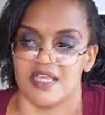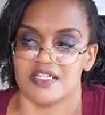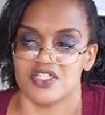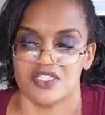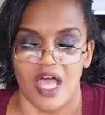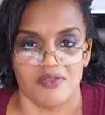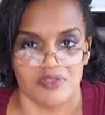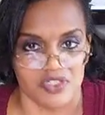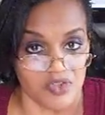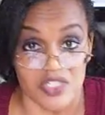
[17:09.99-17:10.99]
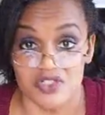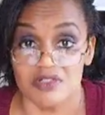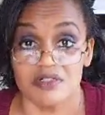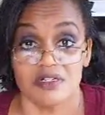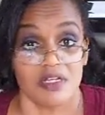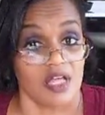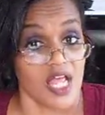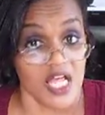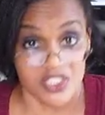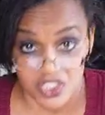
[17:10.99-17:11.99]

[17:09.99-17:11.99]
it just got stranger and